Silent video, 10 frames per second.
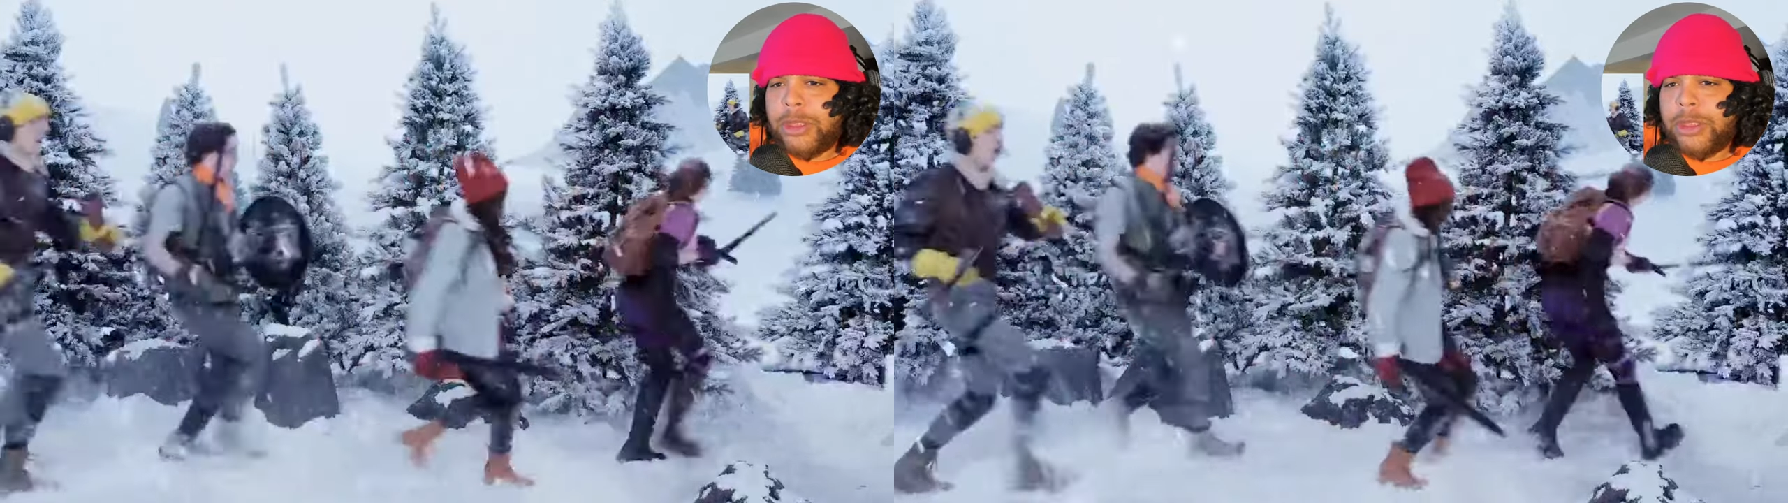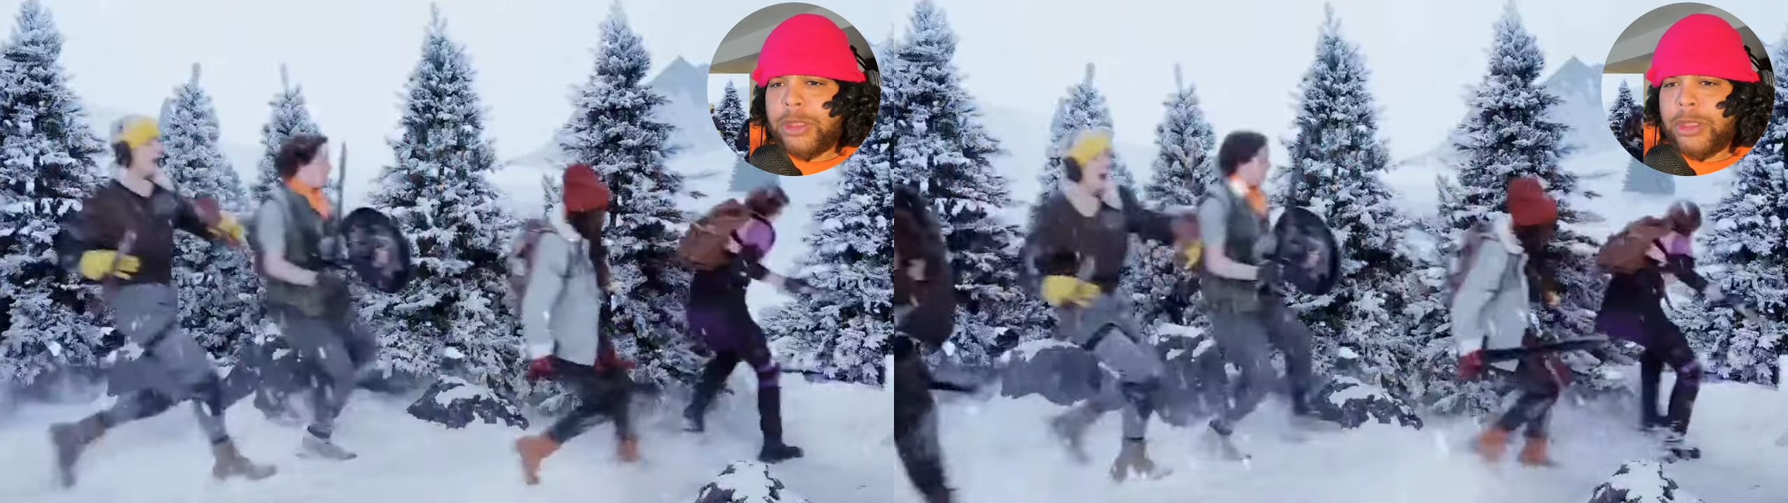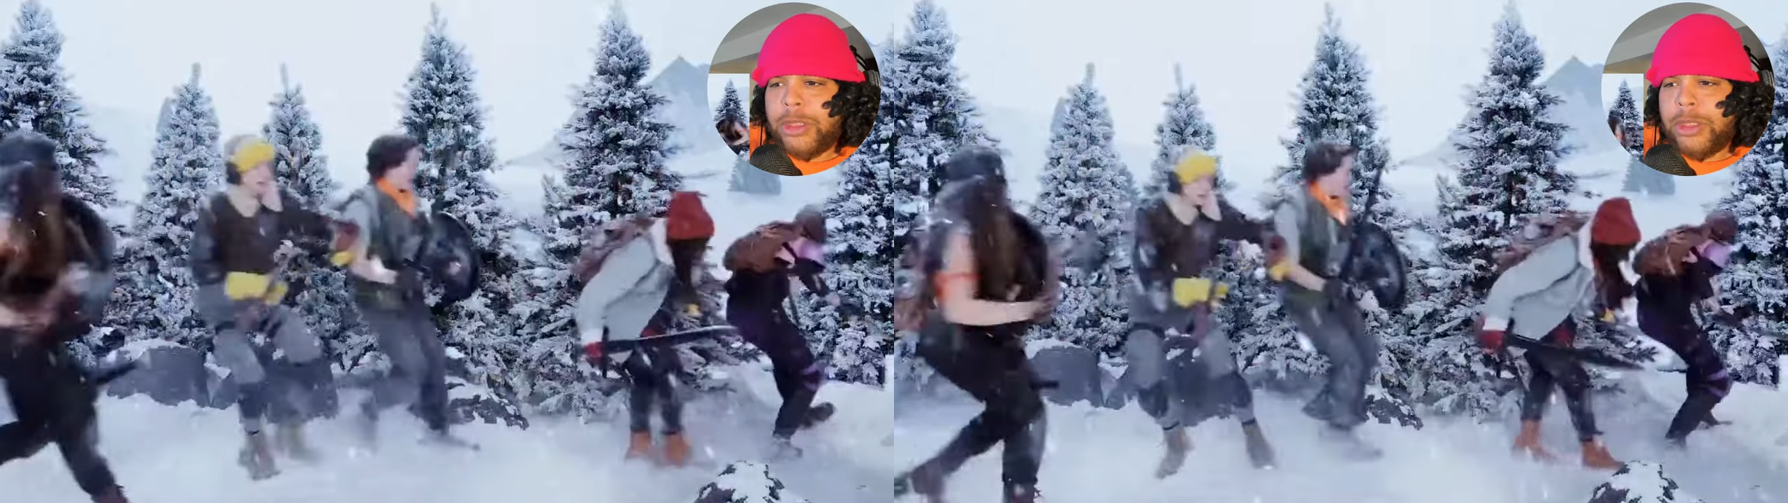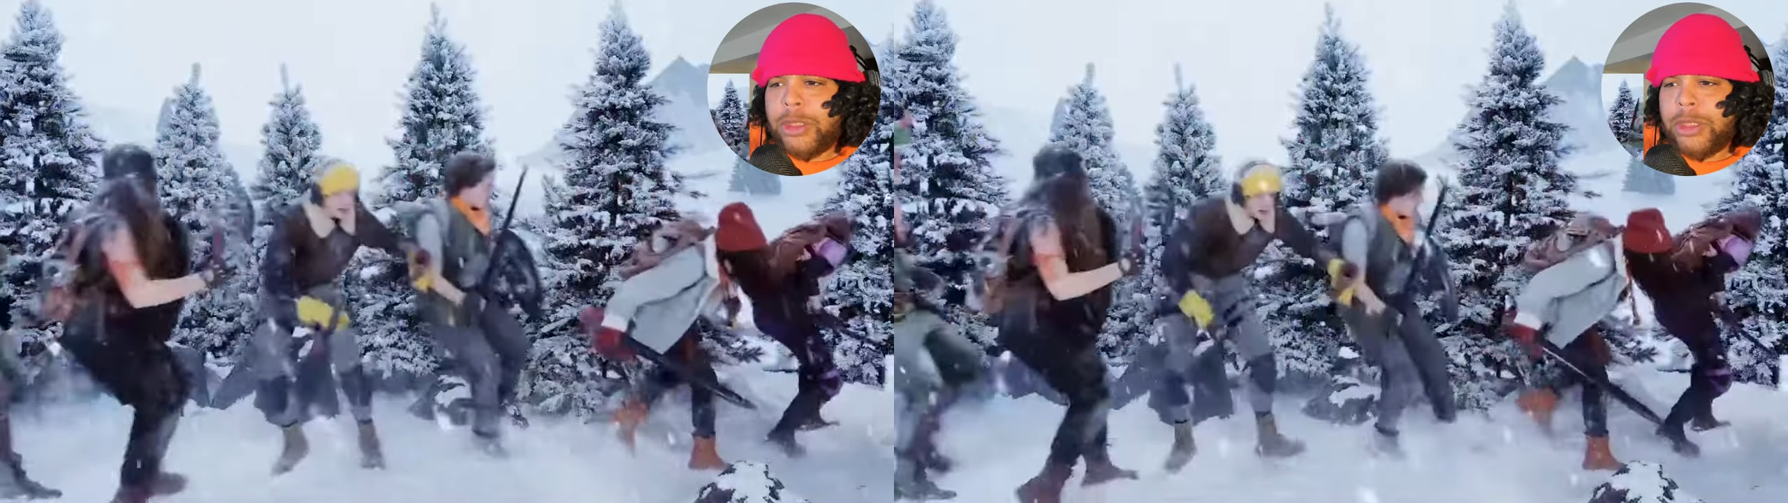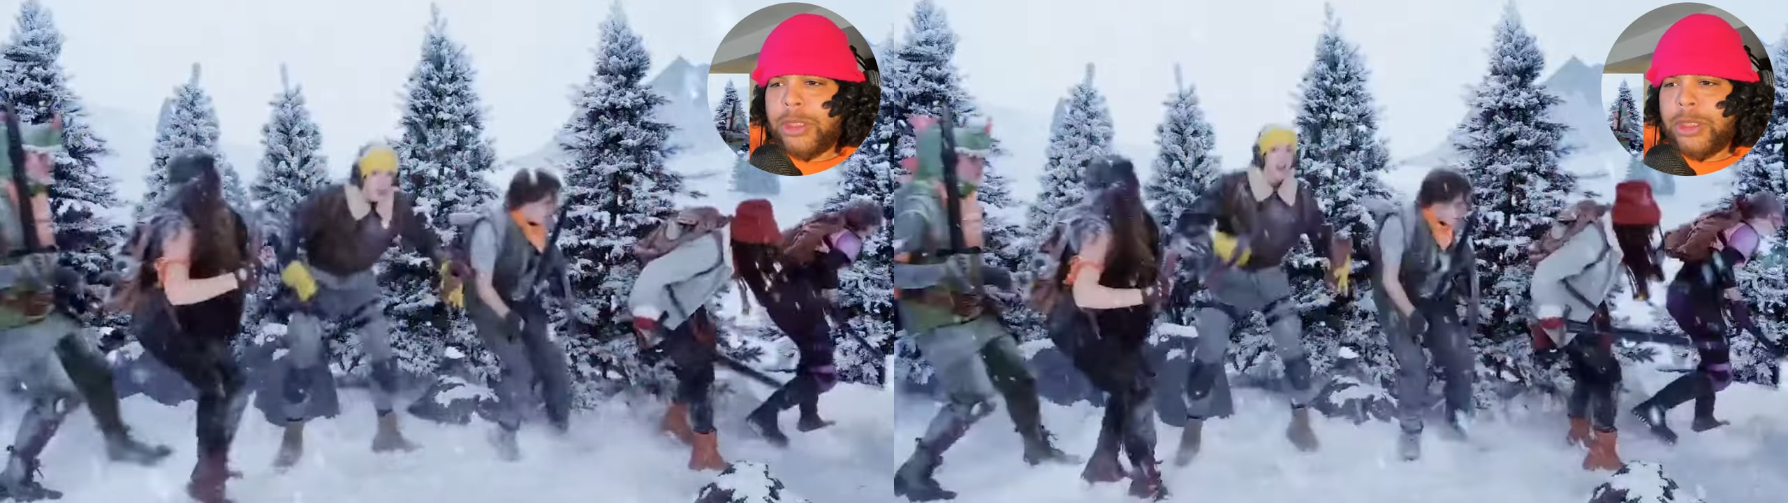All right,
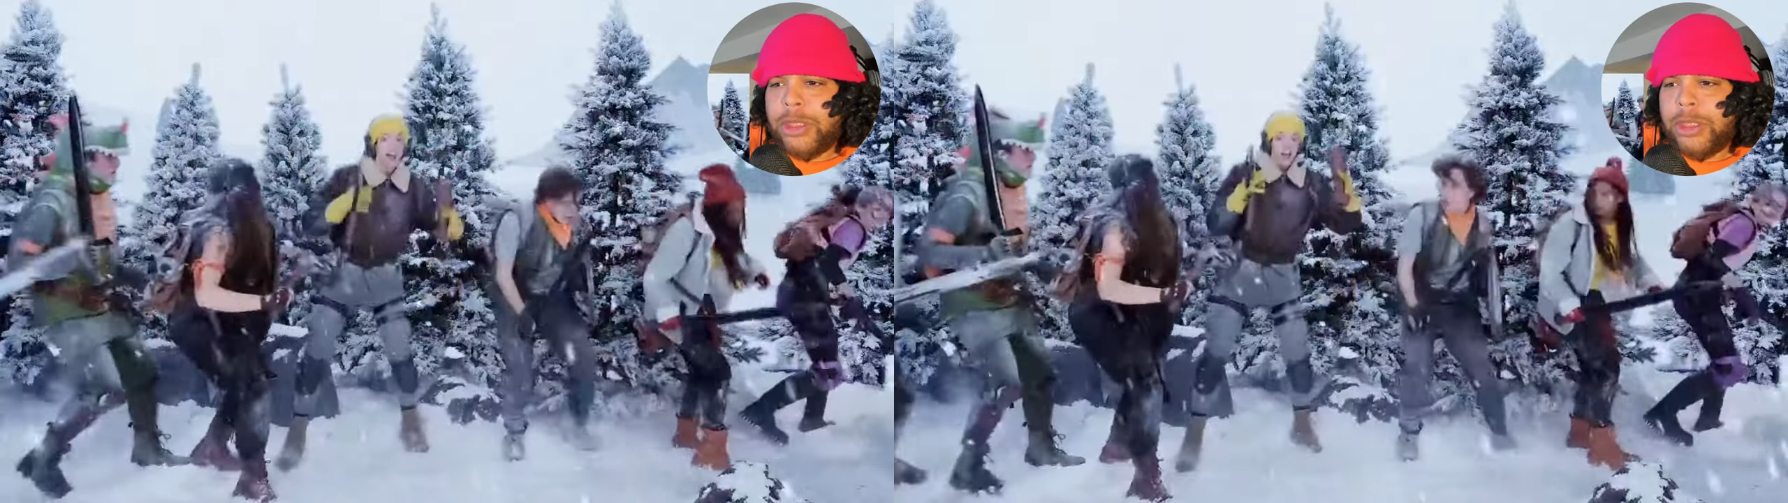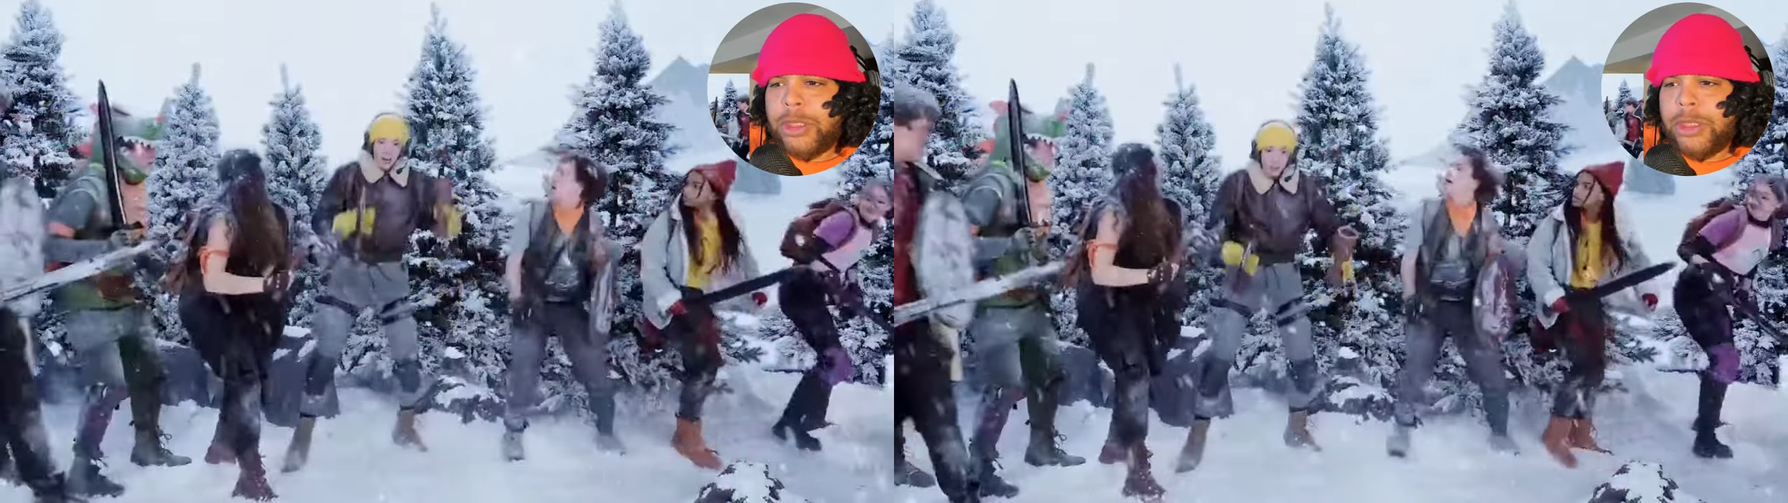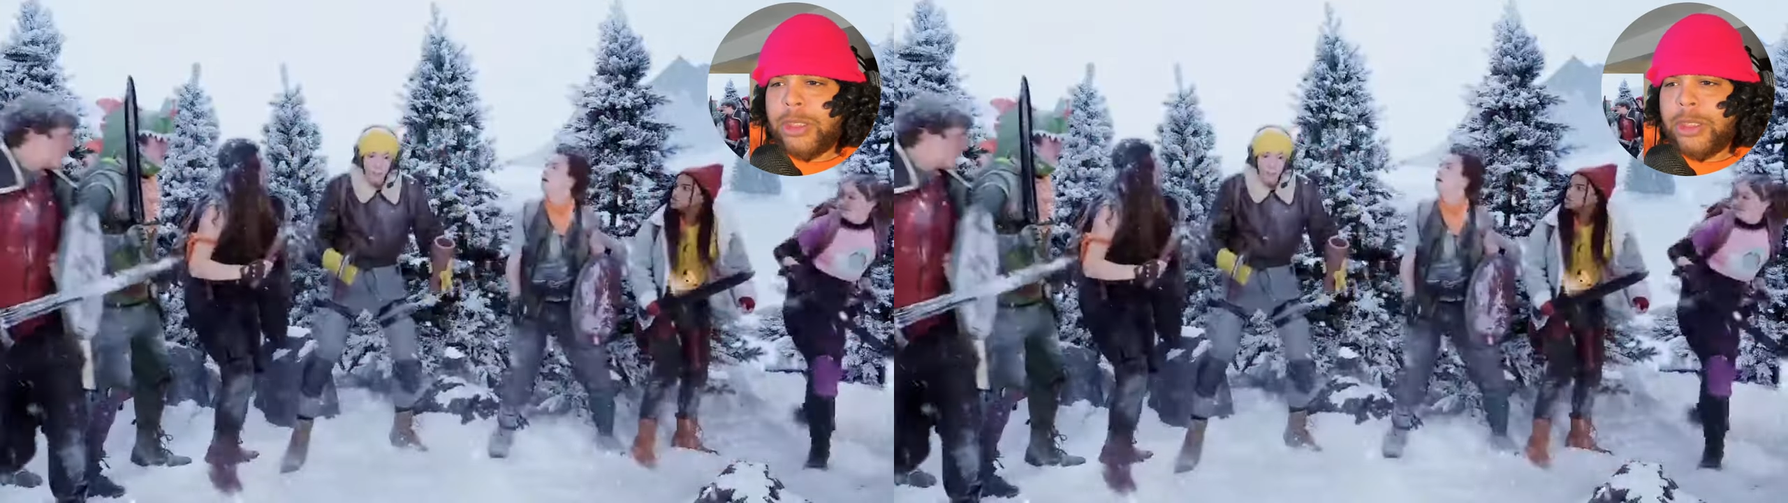here's